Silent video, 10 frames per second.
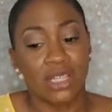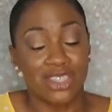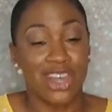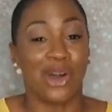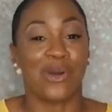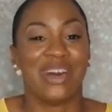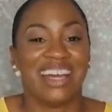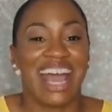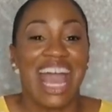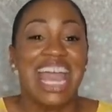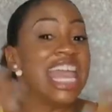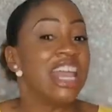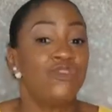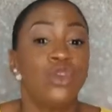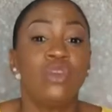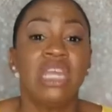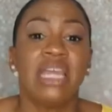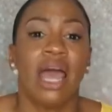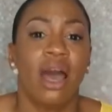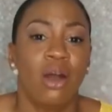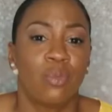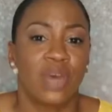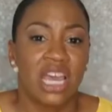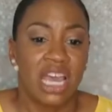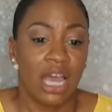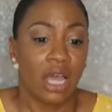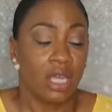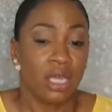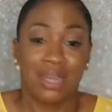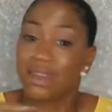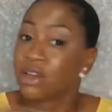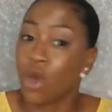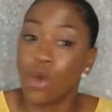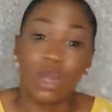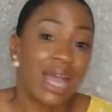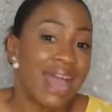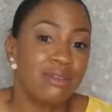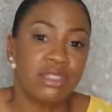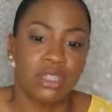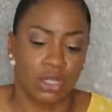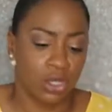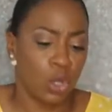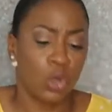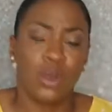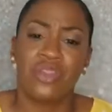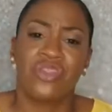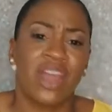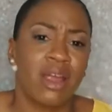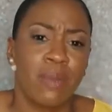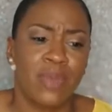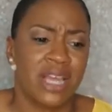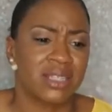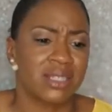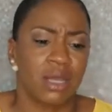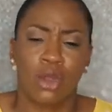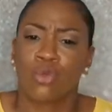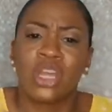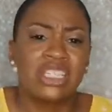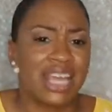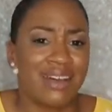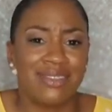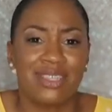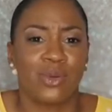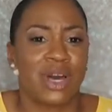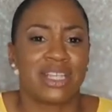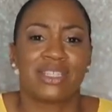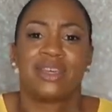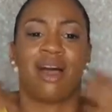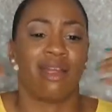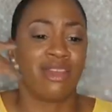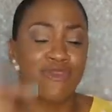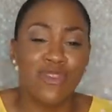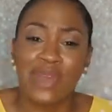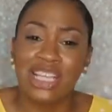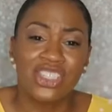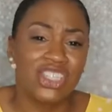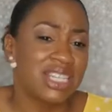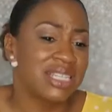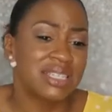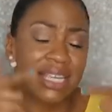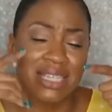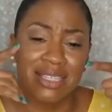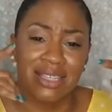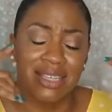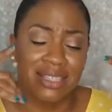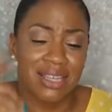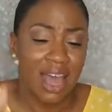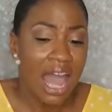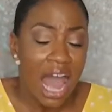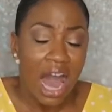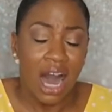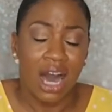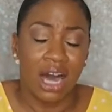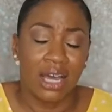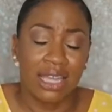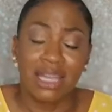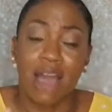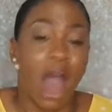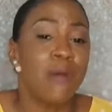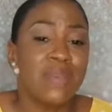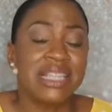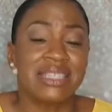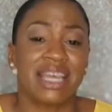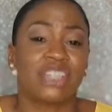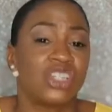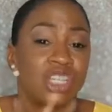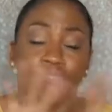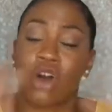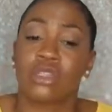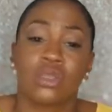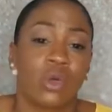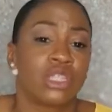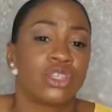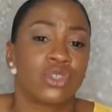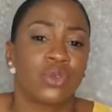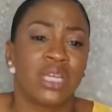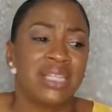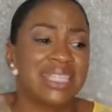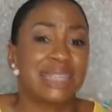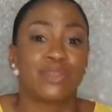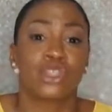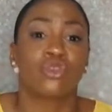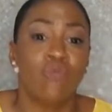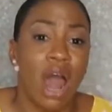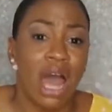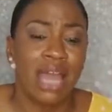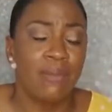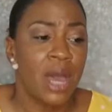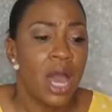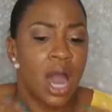So if you need help, go to a counselor, go to a therapist, reach out to us. Our information is in the comments section. It's also on the screen. Subscribe,